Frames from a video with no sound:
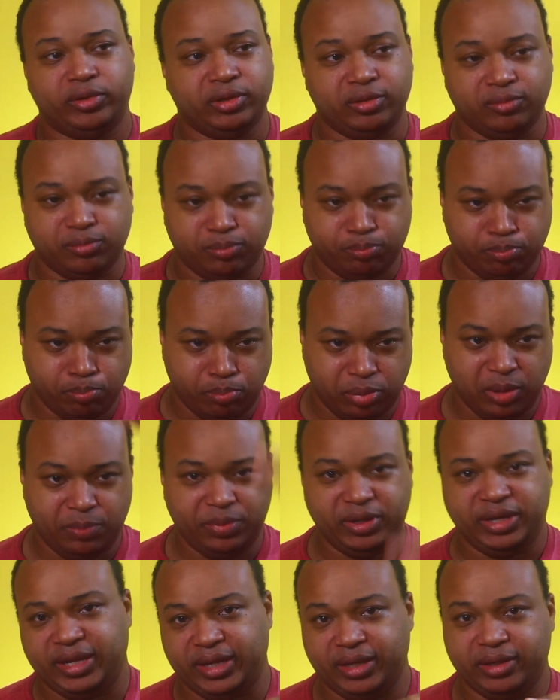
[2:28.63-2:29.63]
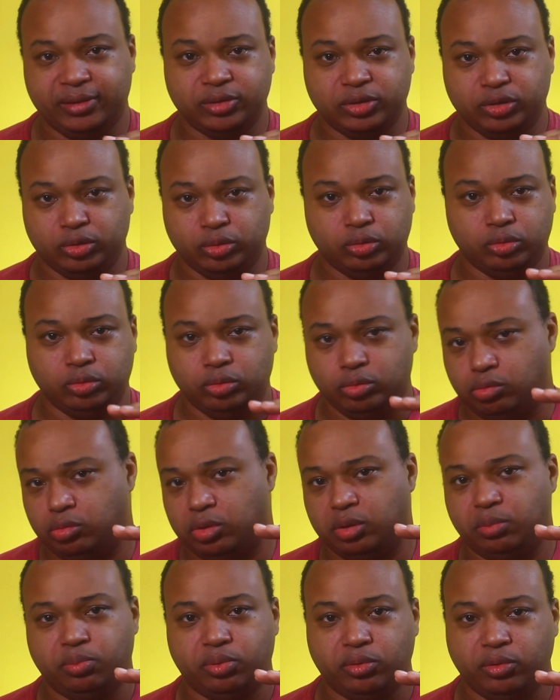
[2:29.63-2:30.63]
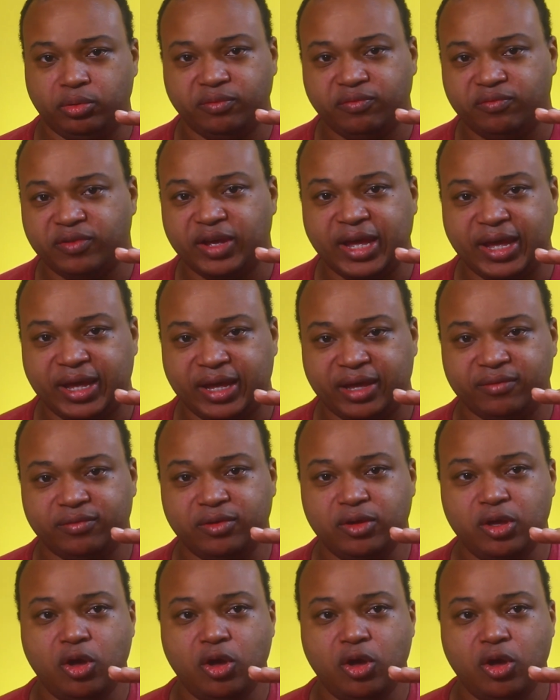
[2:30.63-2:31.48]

it'll bump it down to one point five.